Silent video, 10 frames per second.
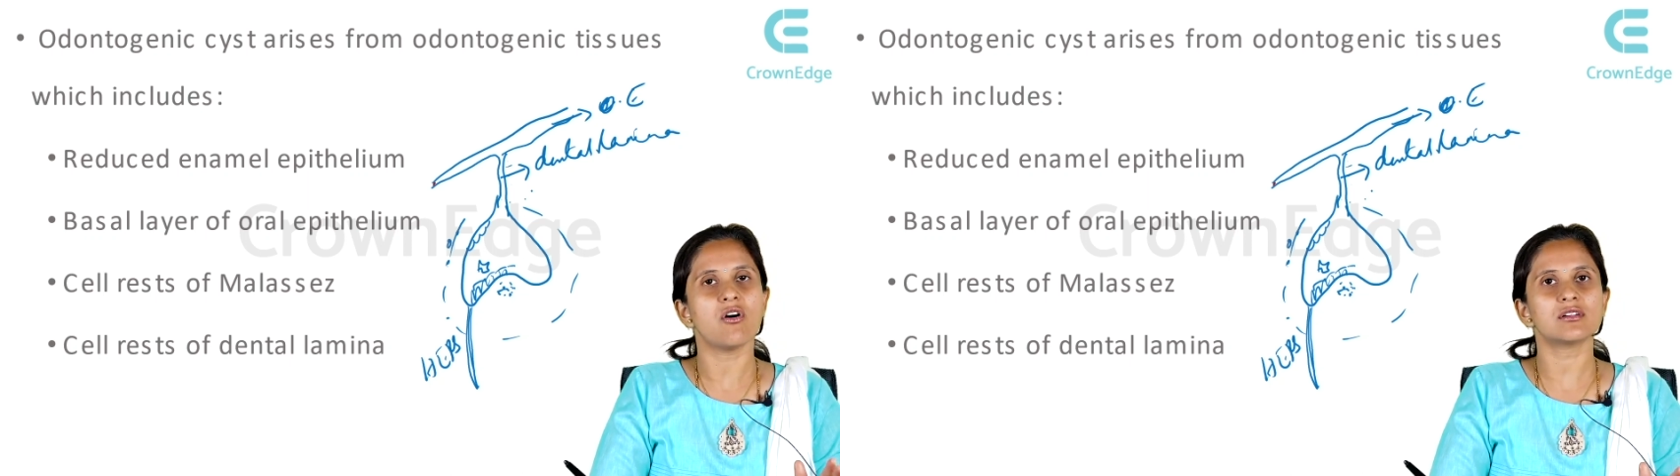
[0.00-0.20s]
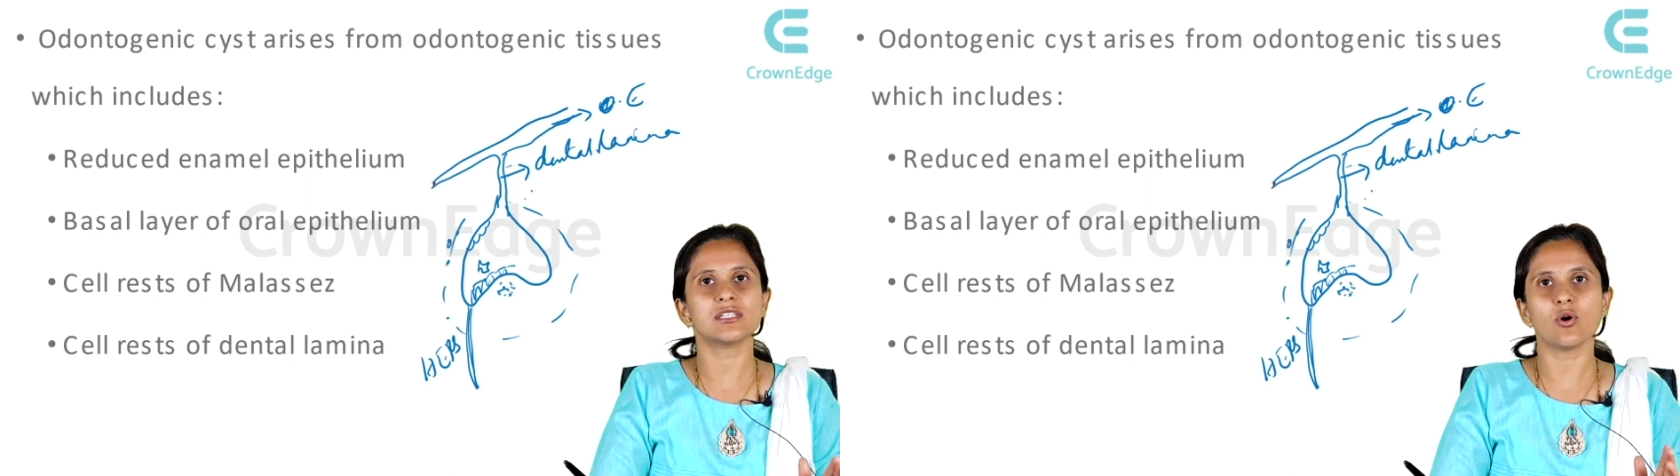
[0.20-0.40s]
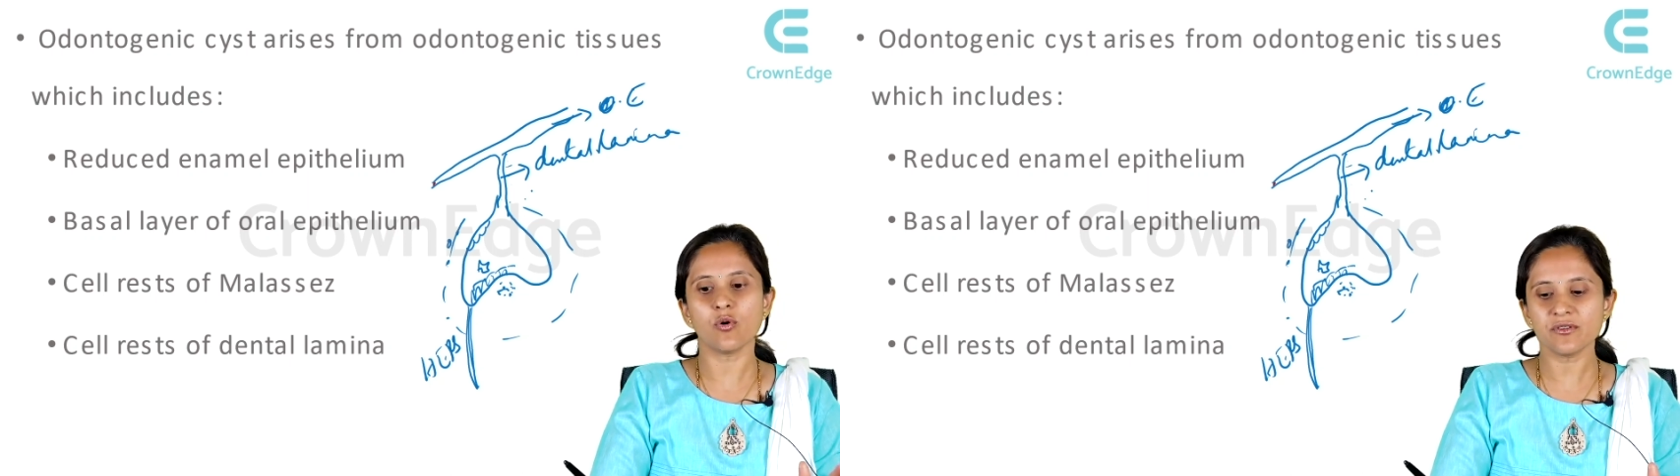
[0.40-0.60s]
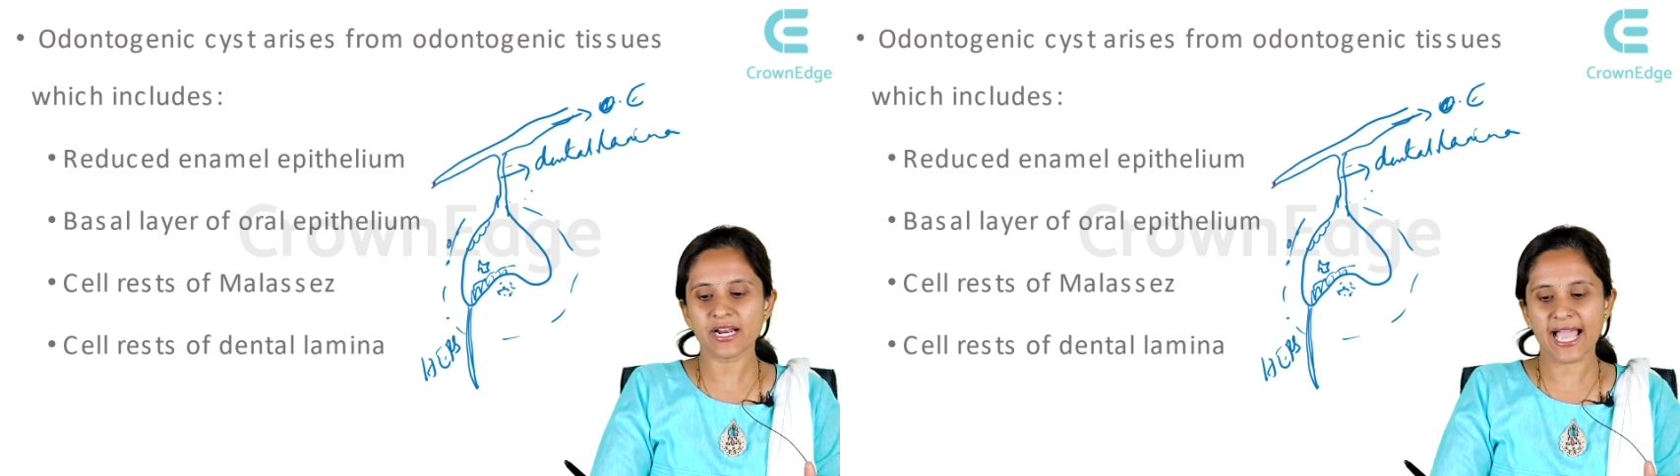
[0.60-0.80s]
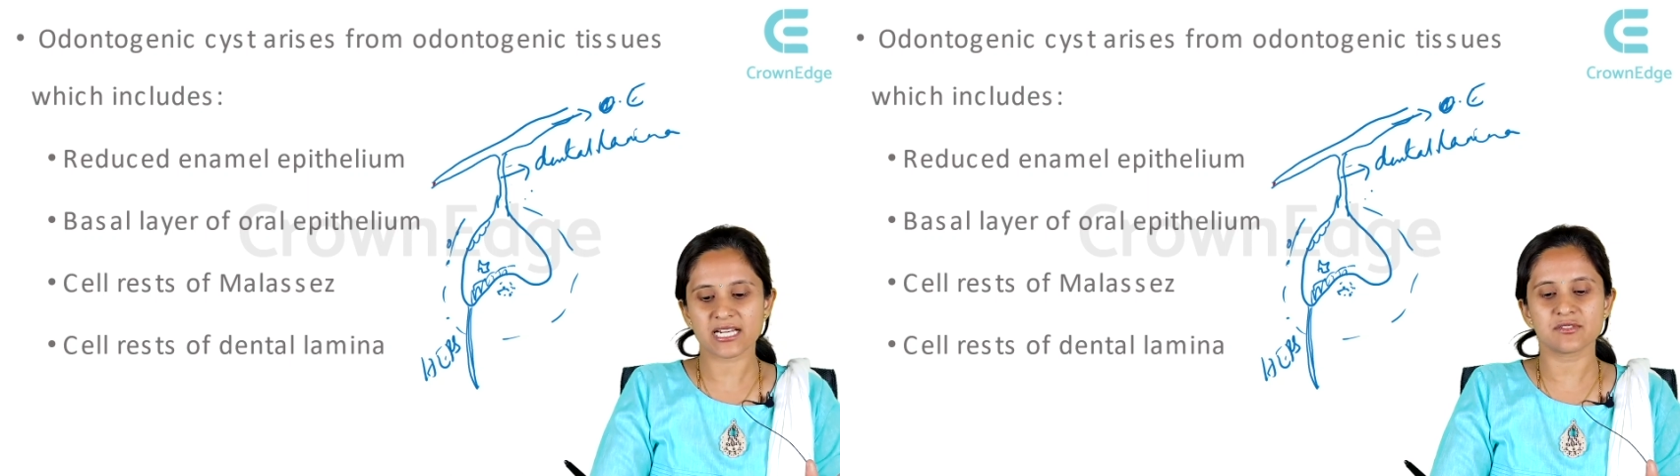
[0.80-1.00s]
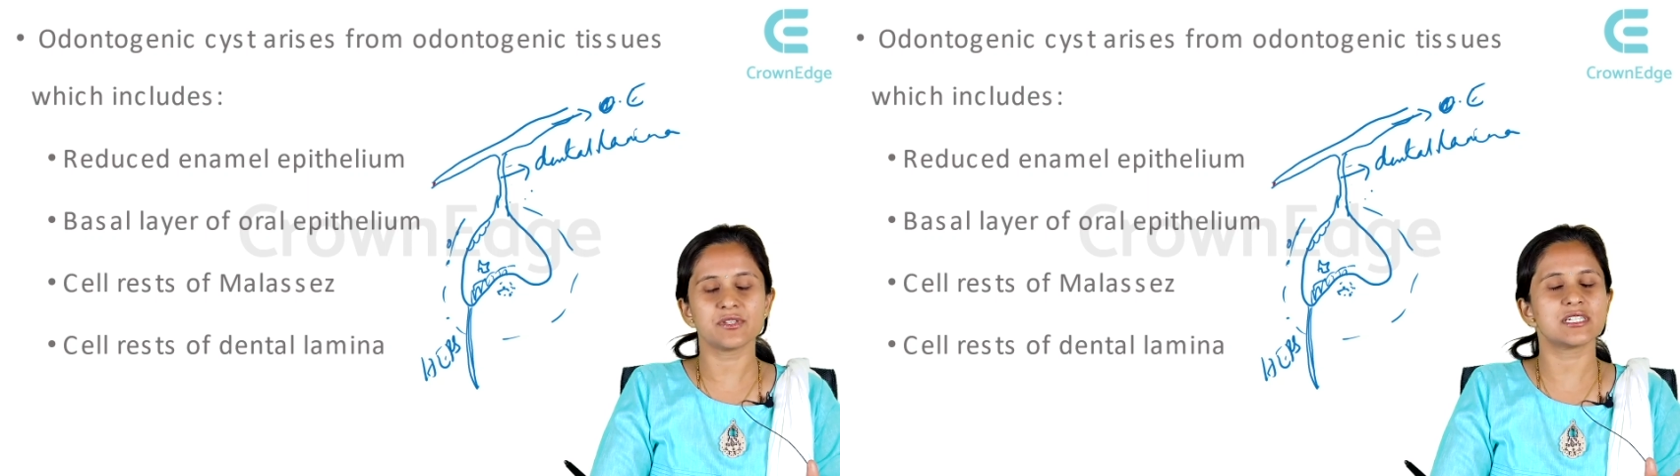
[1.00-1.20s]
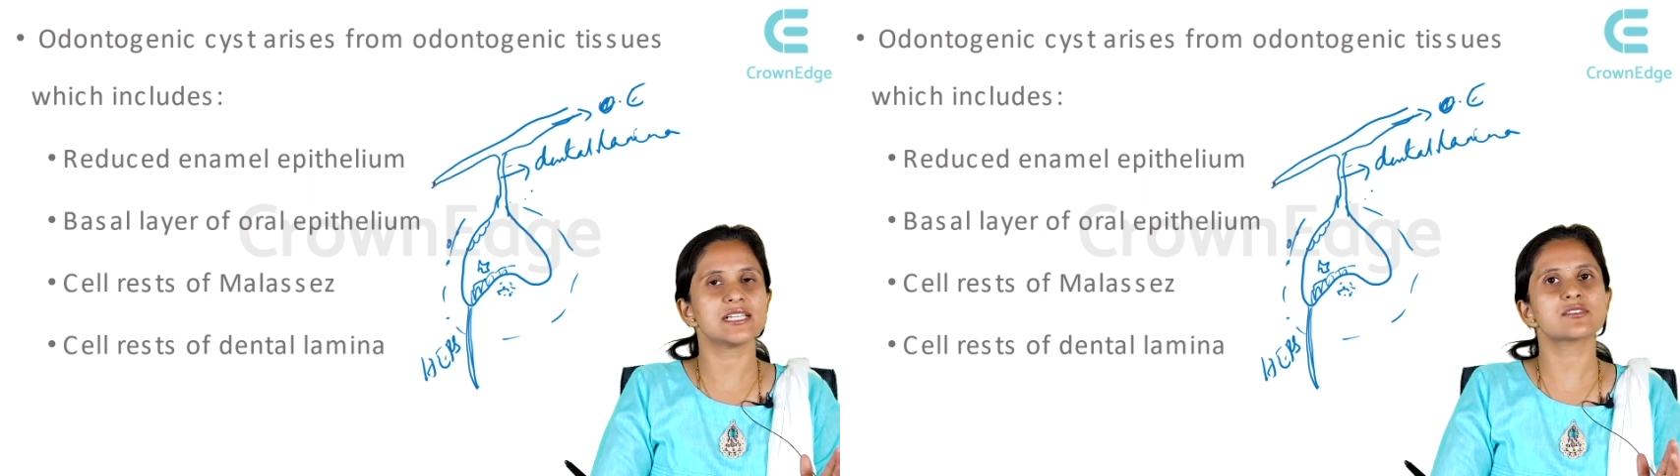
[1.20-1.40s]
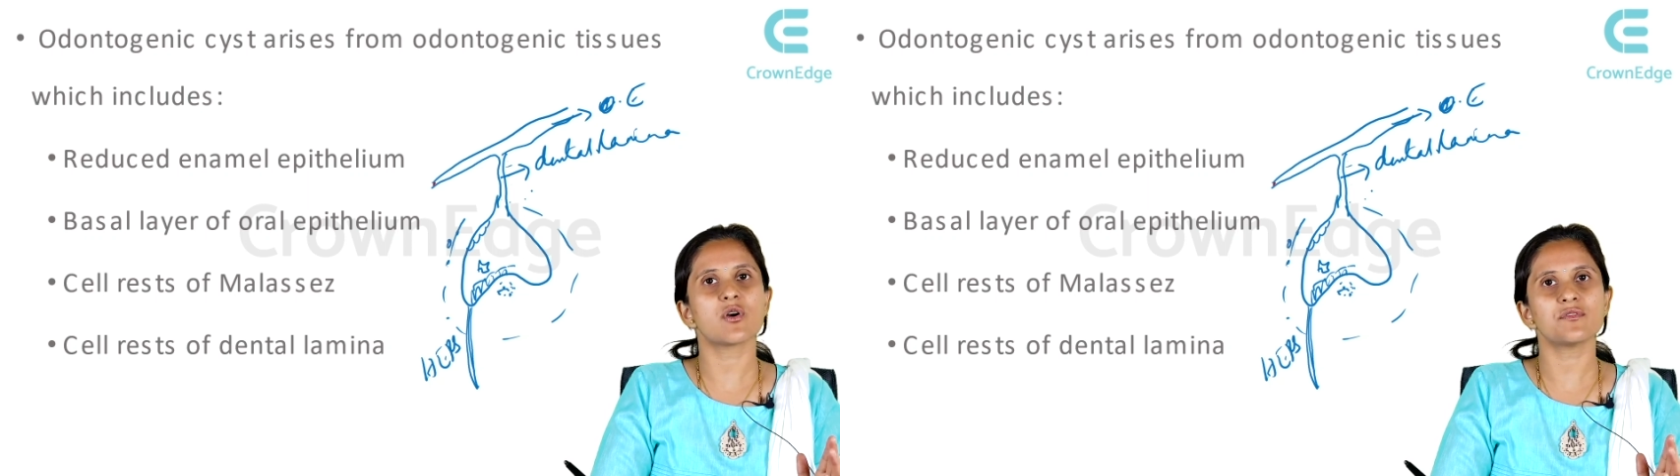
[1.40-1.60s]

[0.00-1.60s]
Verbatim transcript: or the overactivities